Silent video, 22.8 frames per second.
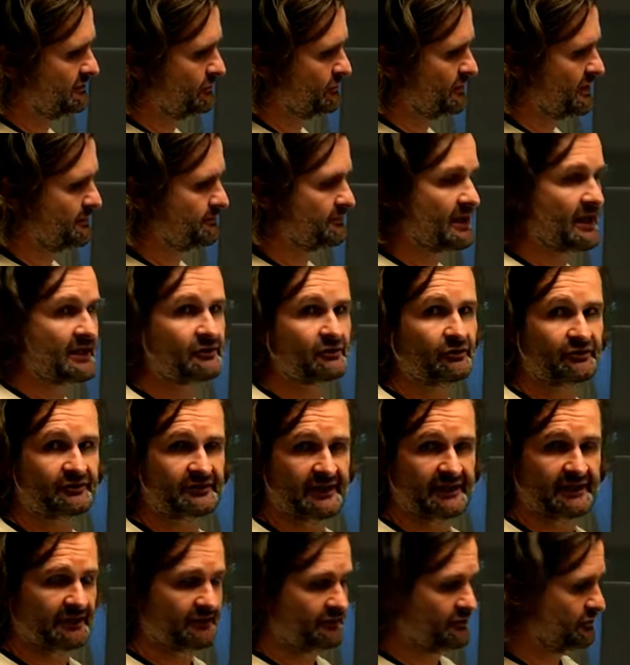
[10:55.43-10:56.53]
where
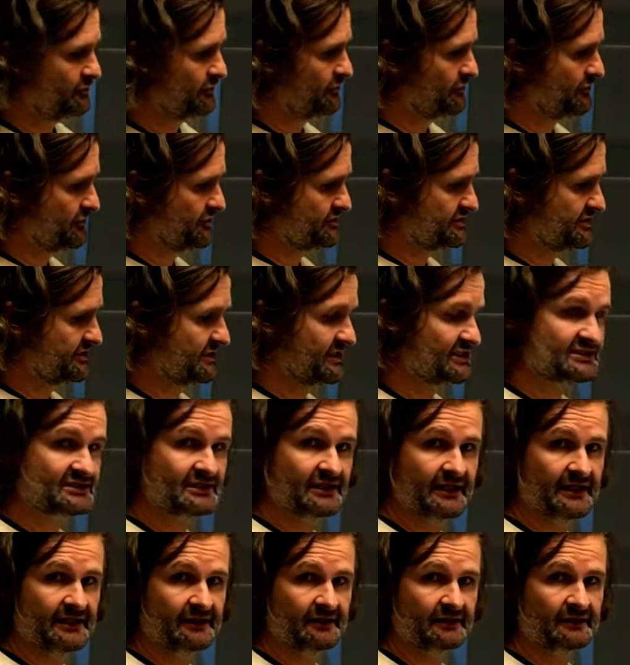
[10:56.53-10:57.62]
microcracking occurs in this
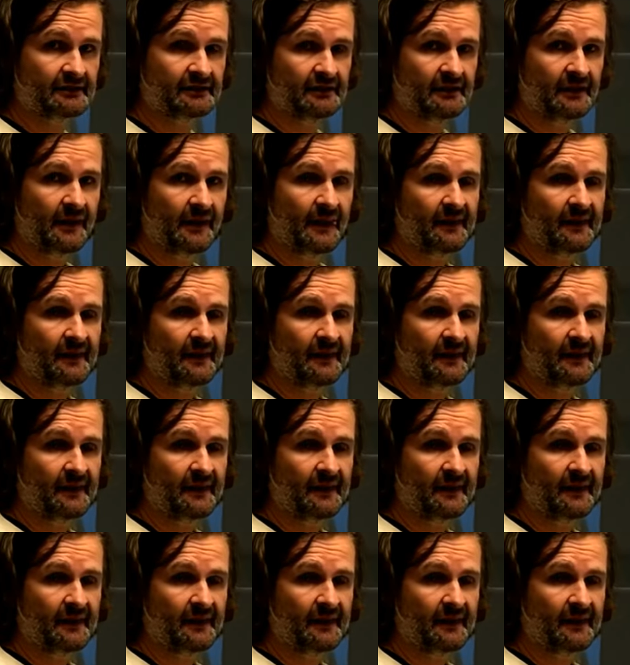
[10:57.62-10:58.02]
layer